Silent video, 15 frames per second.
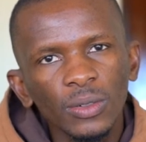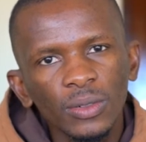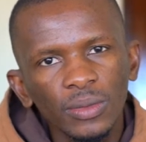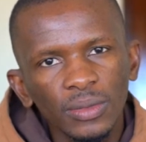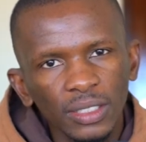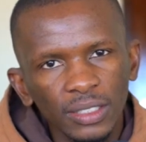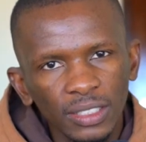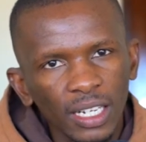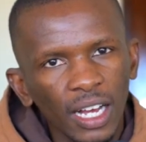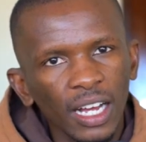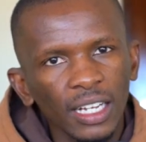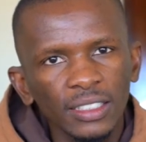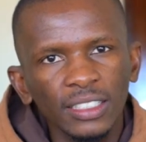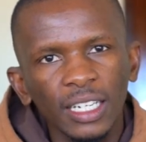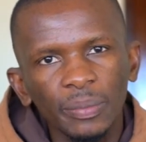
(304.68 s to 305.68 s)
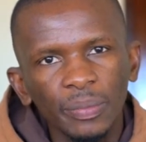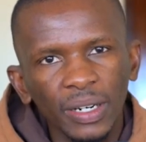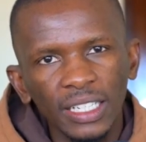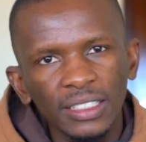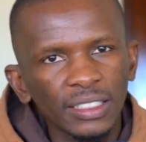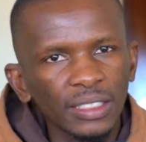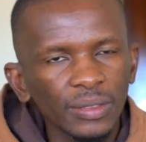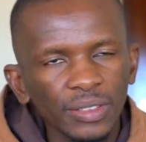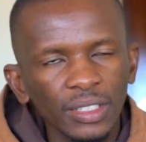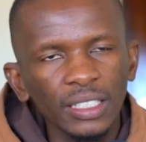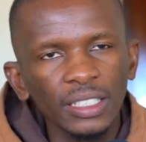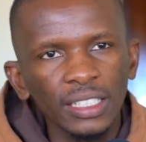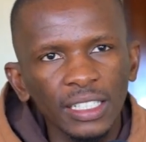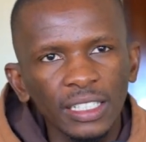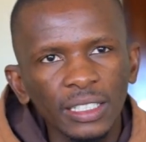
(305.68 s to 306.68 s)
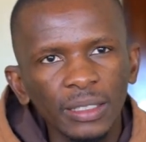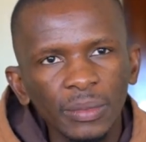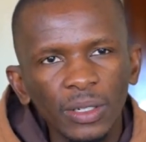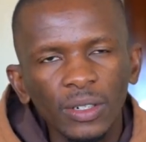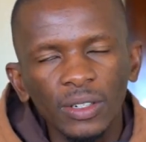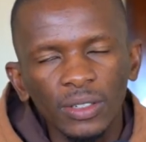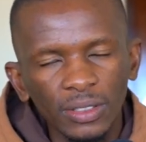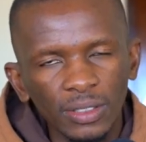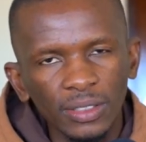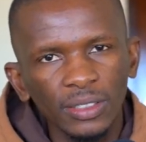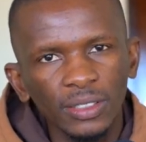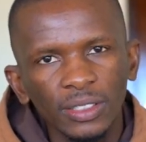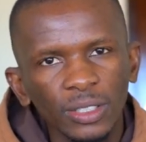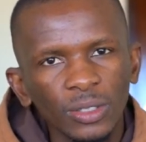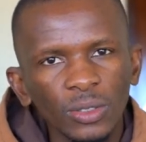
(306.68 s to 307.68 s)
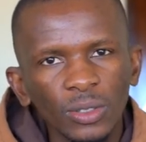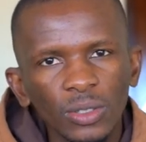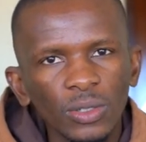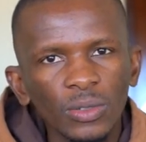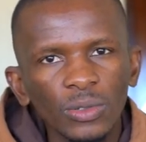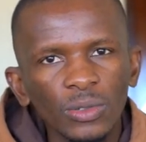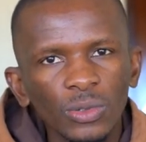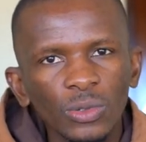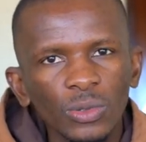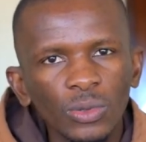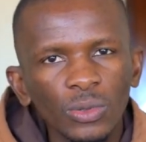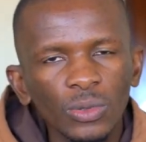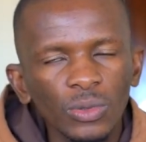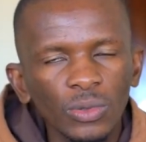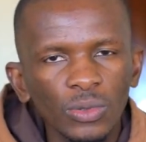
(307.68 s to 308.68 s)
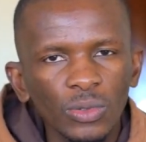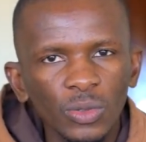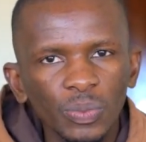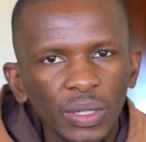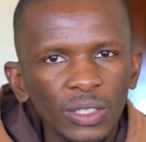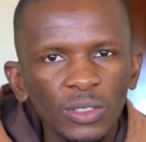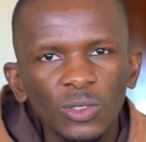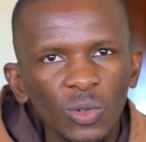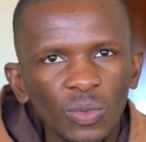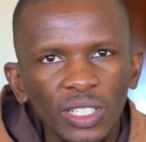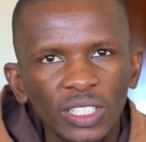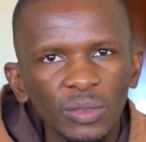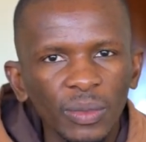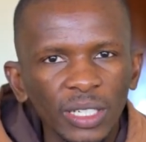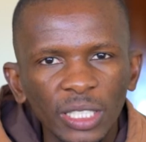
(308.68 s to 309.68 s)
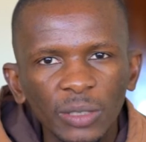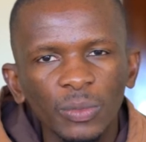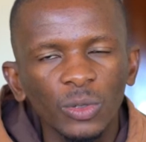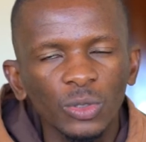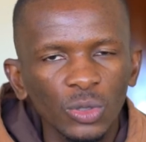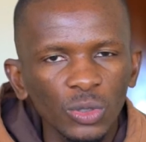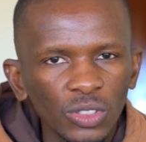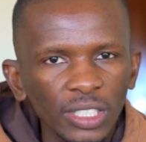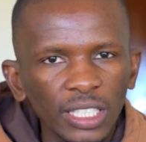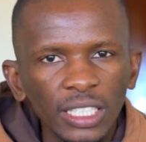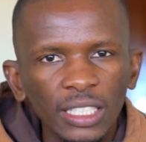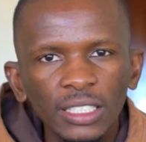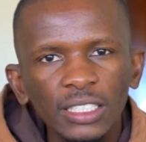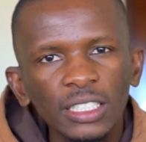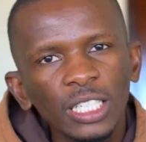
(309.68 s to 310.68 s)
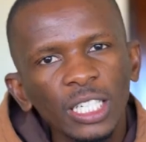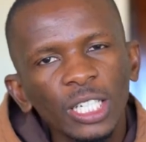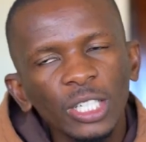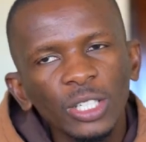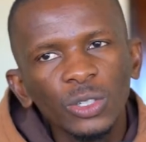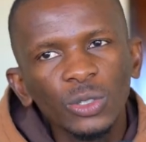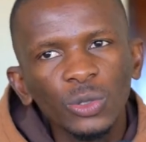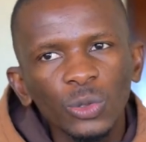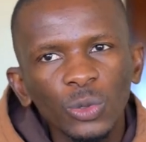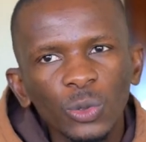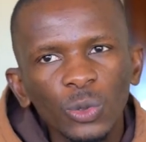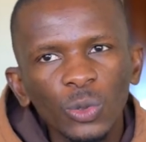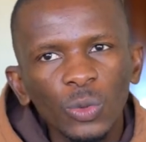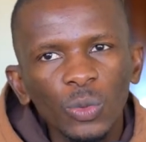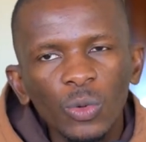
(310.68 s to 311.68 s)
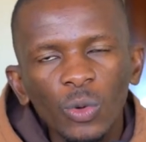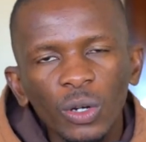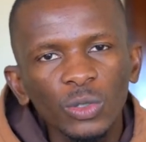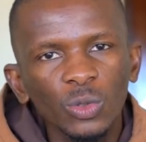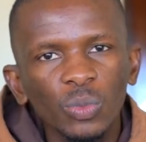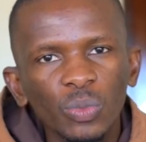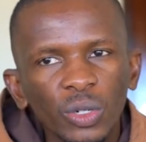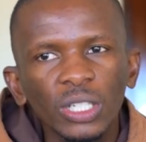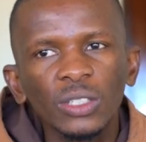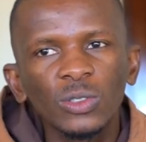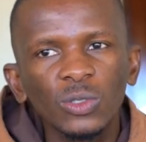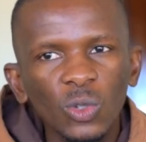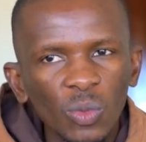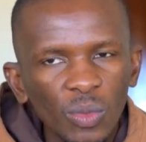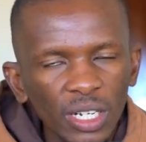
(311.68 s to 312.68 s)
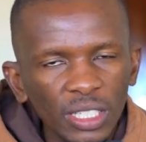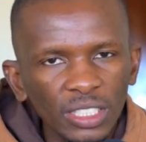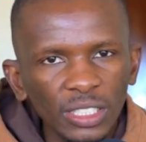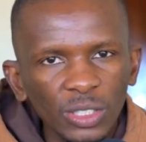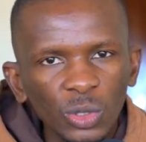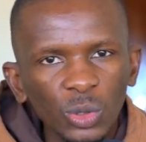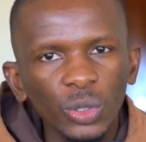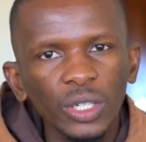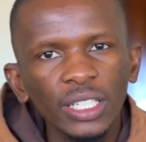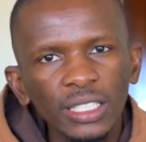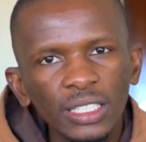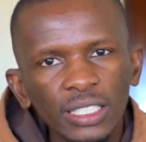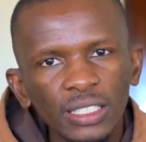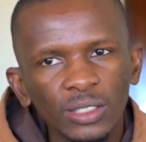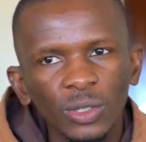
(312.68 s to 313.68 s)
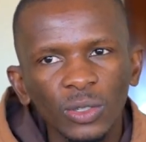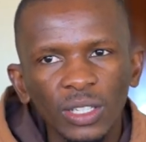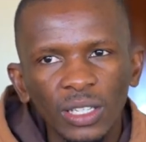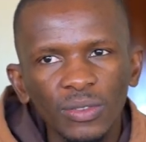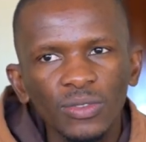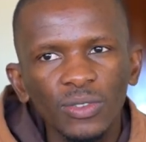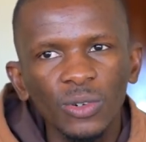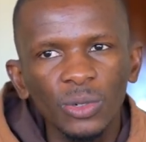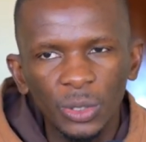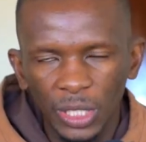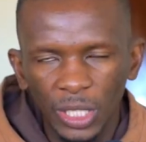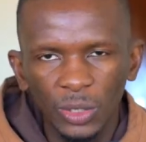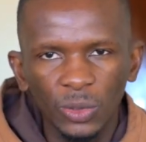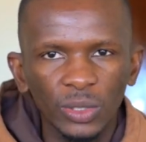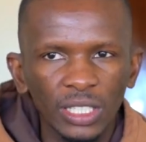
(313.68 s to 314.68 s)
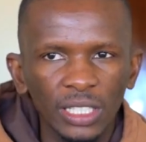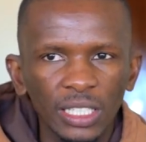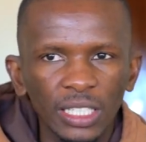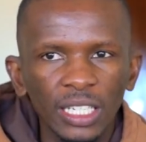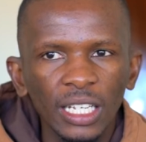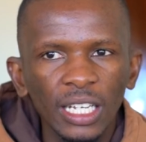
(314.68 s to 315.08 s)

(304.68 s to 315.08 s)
these cars are priced differently because you spend so much money producing it, you want to put in so much into it, so therefore you can only